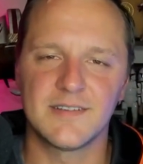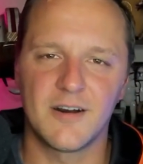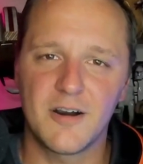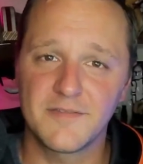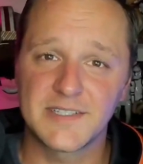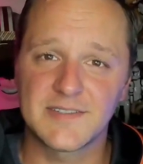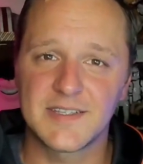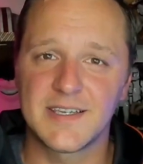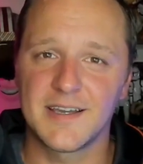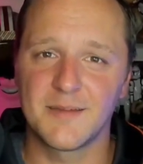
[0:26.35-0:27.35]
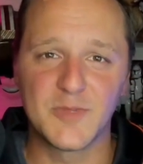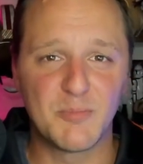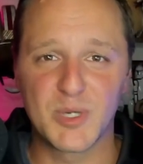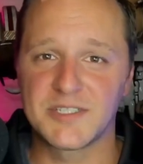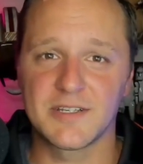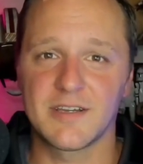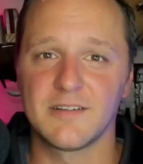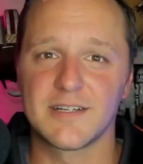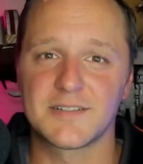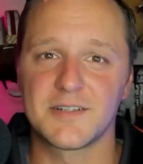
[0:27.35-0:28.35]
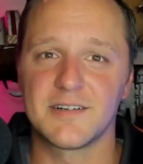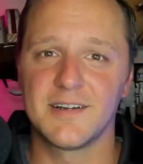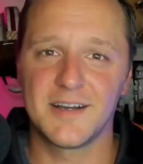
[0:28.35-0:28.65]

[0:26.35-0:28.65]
obviously I'm the budget collector.